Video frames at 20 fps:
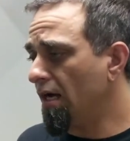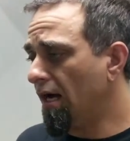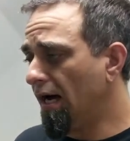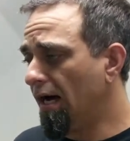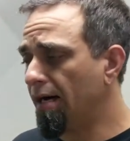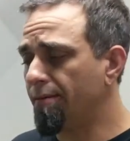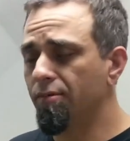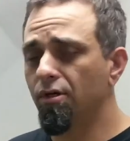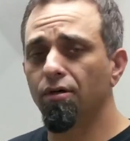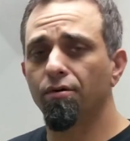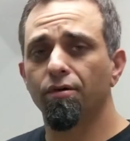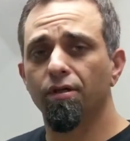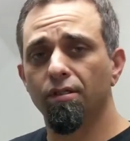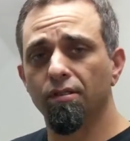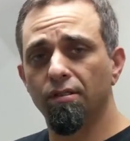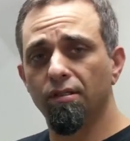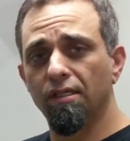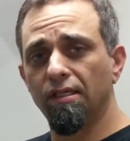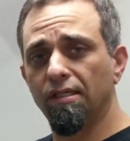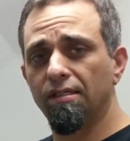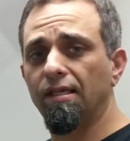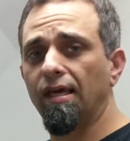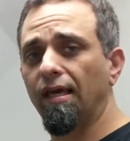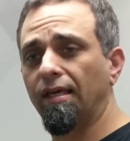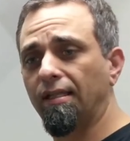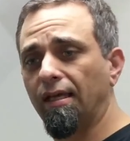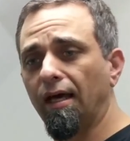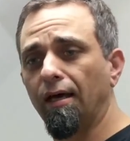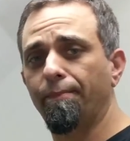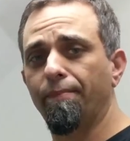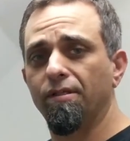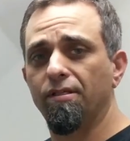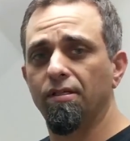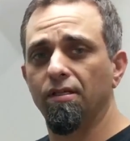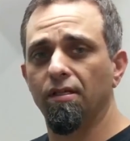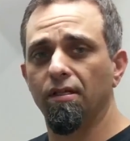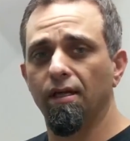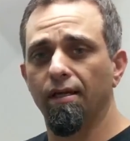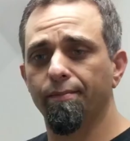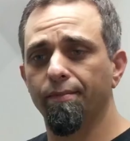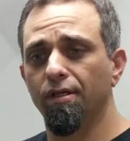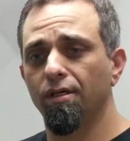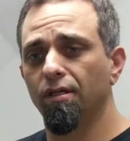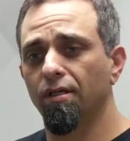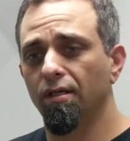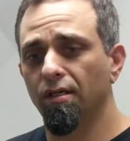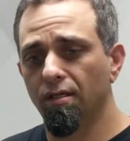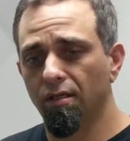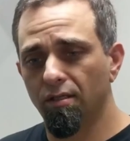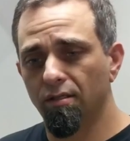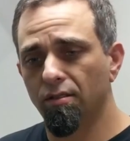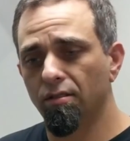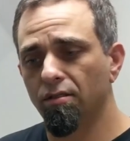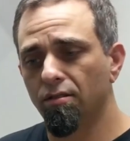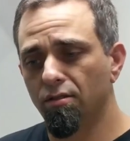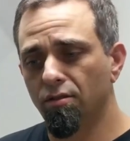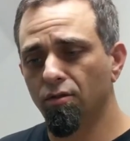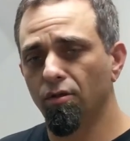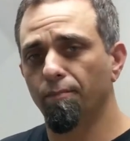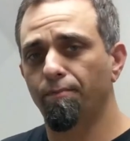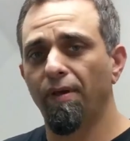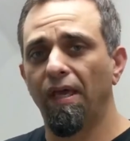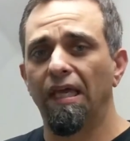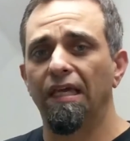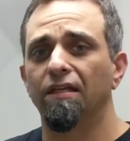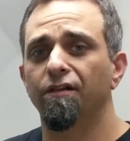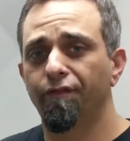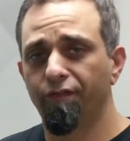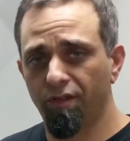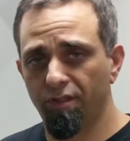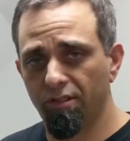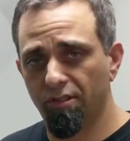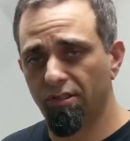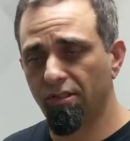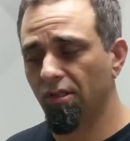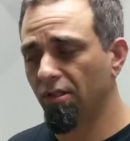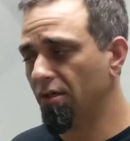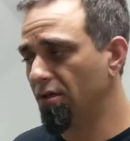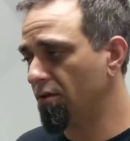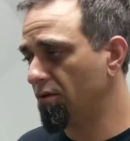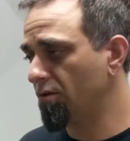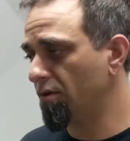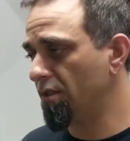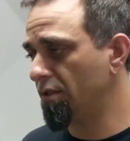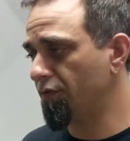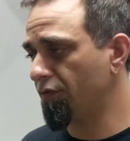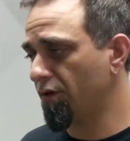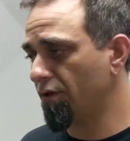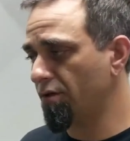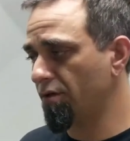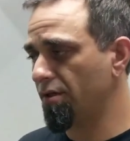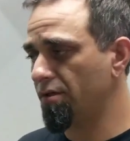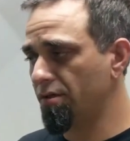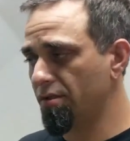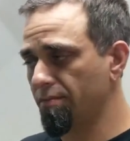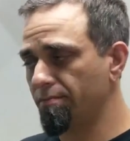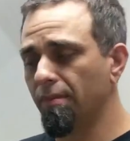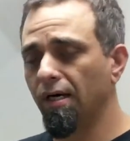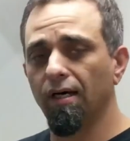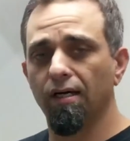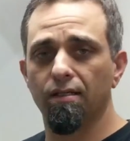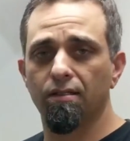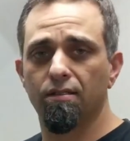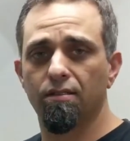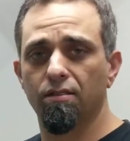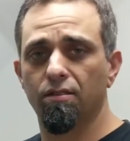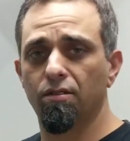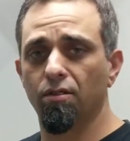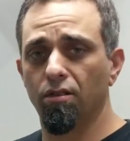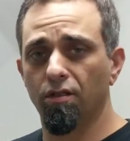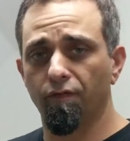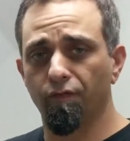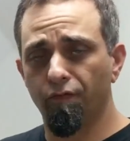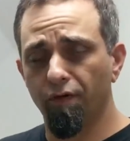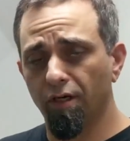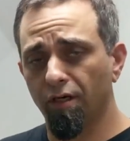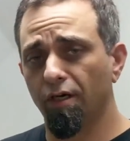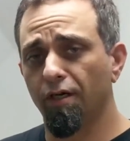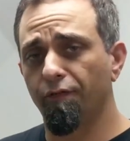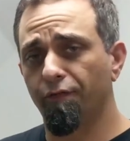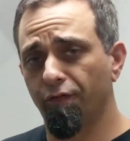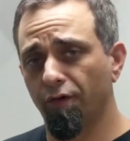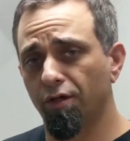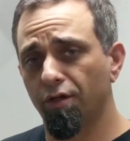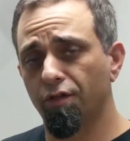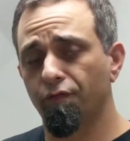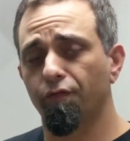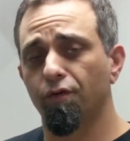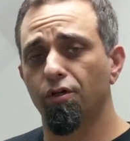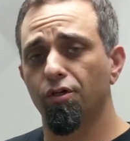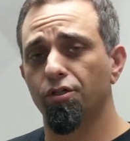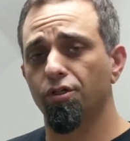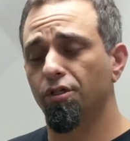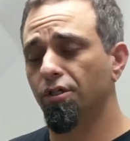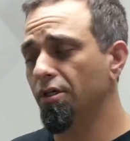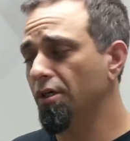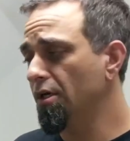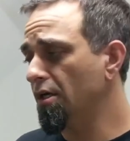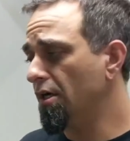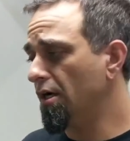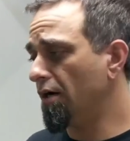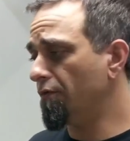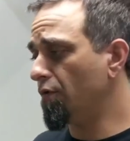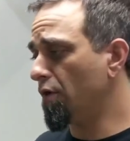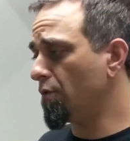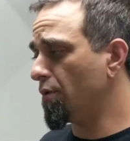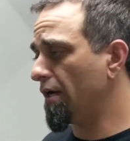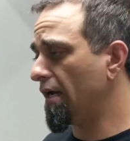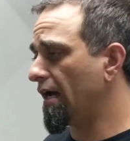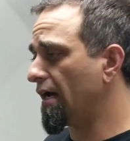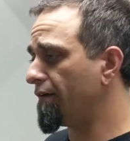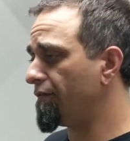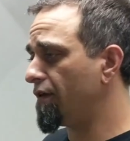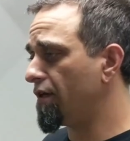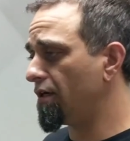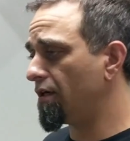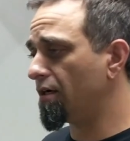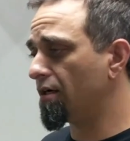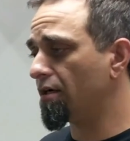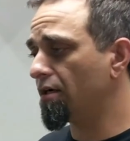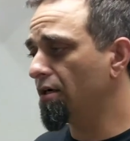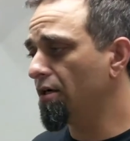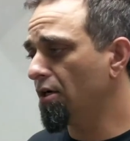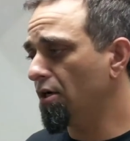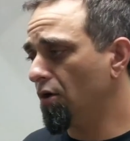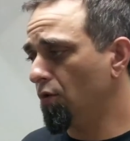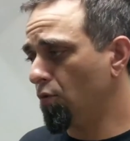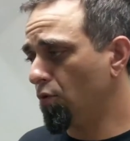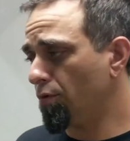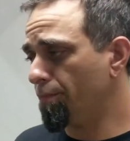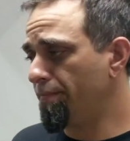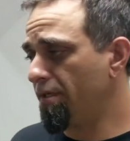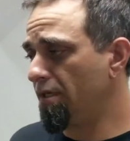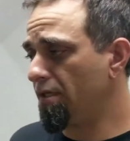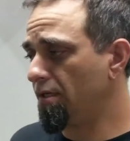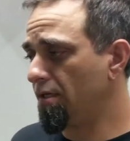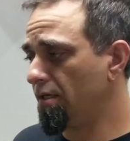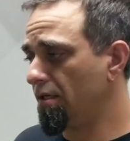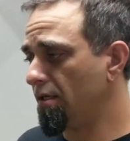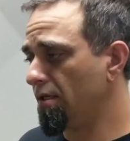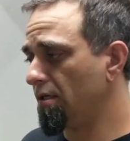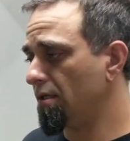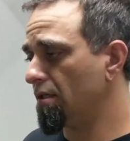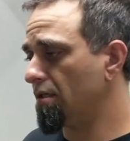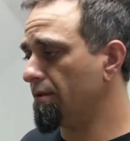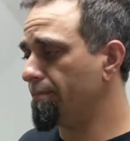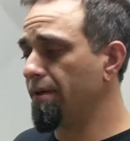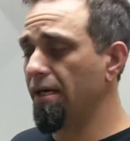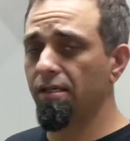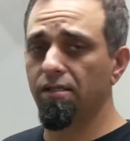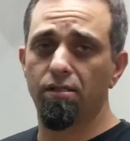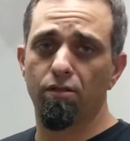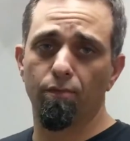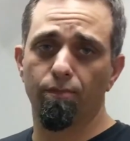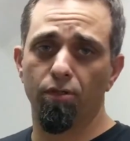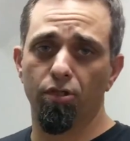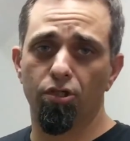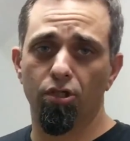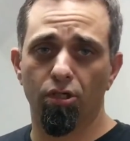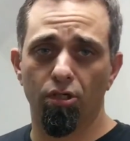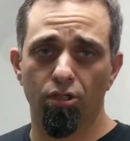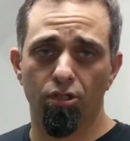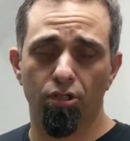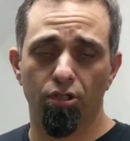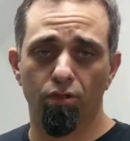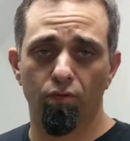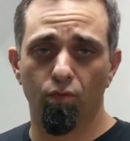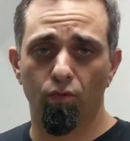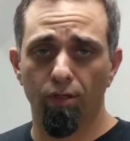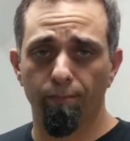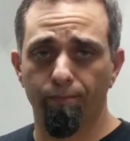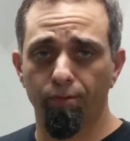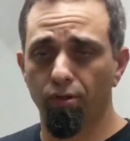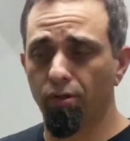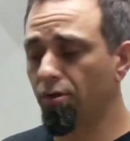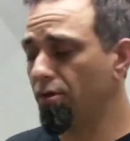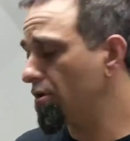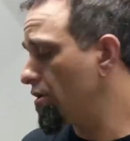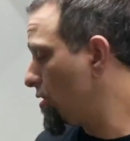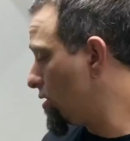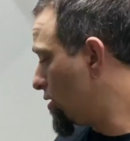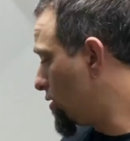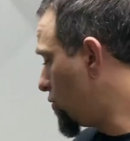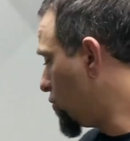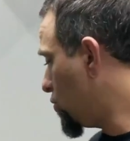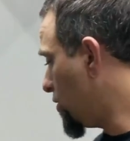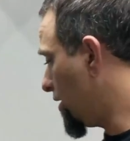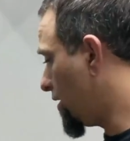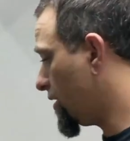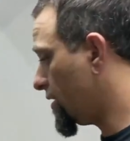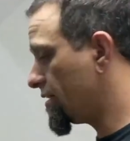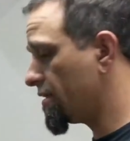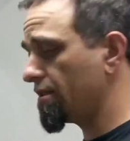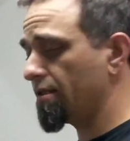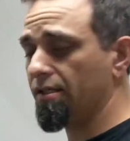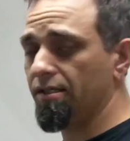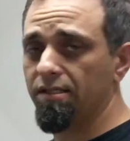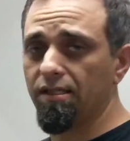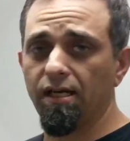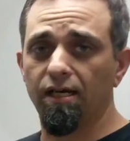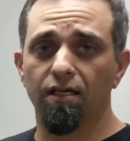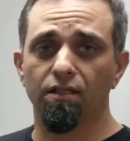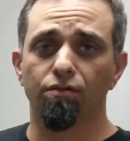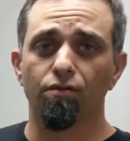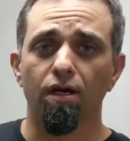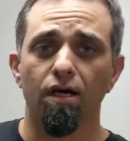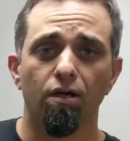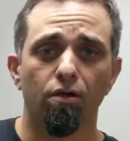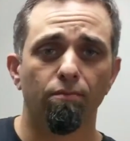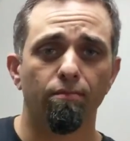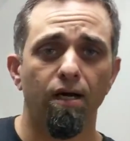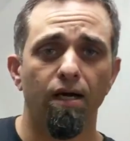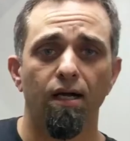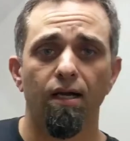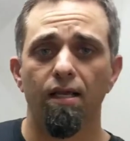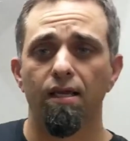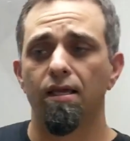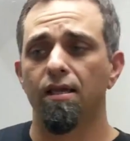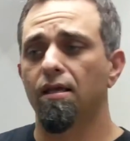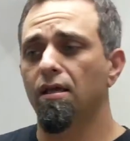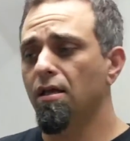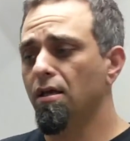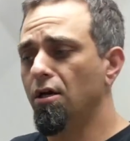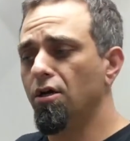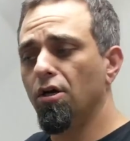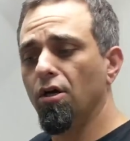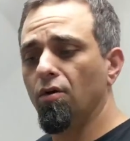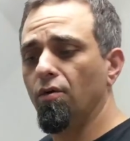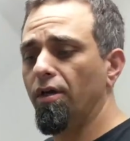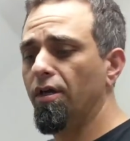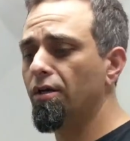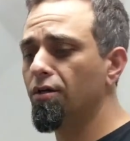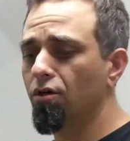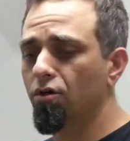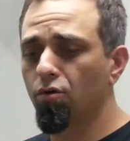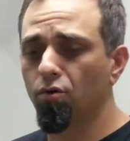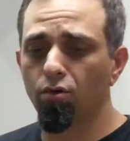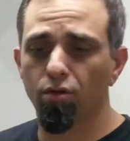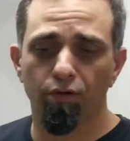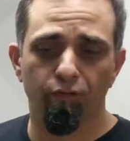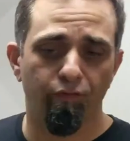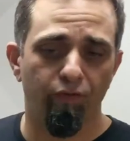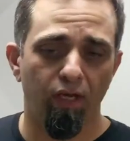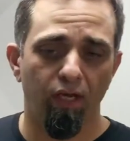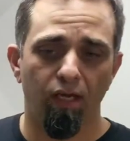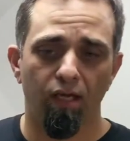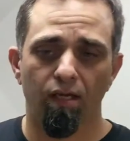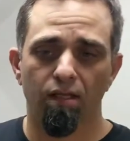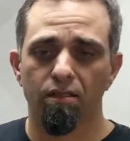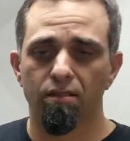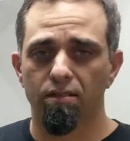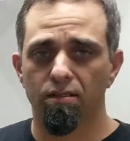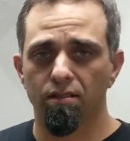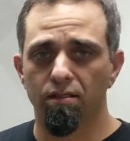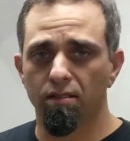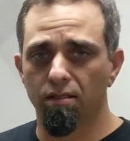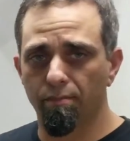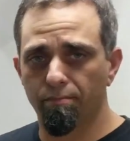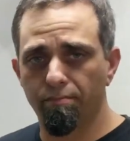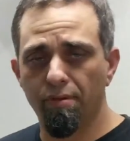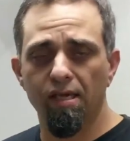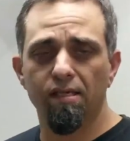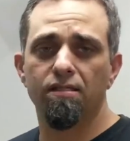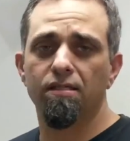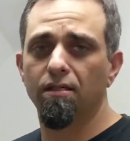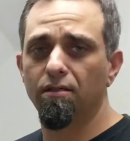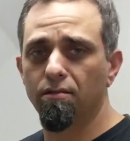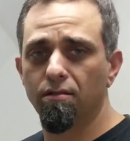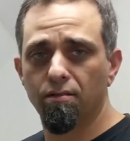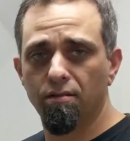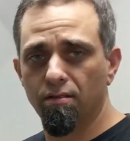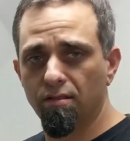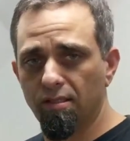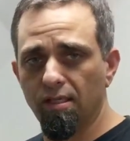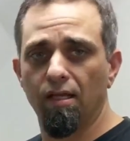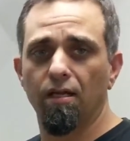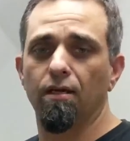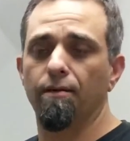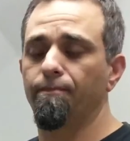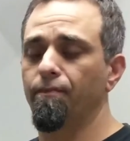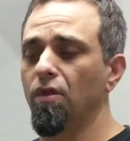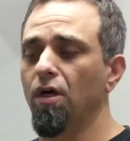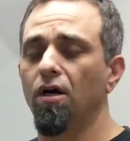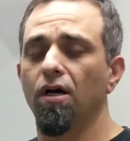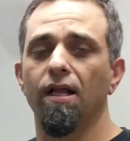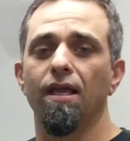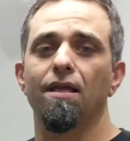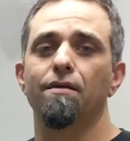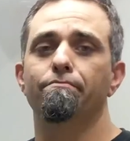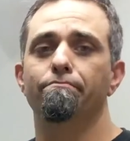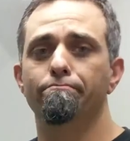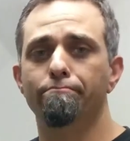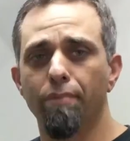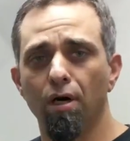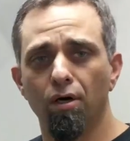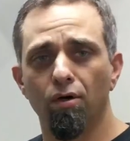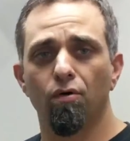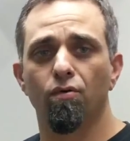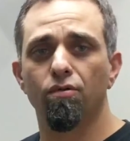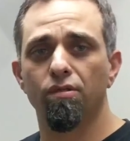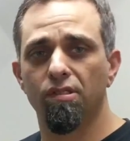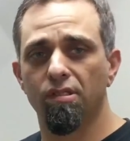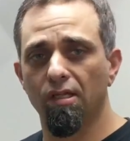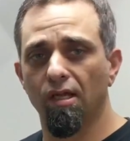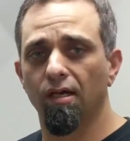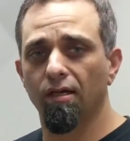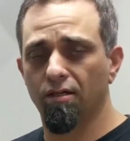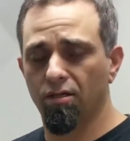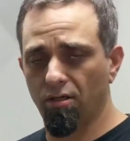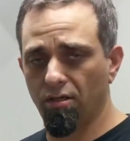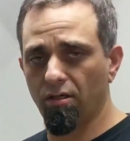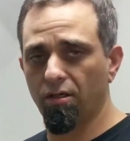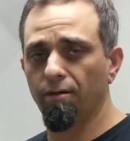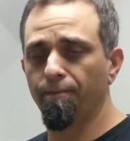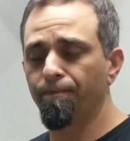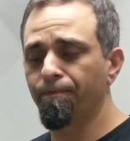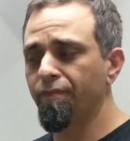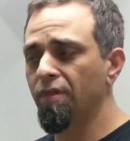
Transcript: I'm going the exact opposite. I'm going to do it painfully slow as far as mods. So the very first version of what we have here will be the base supercharger Whipple with the stock throttle body, no intercooler fans, the basic setup on a bone stock car.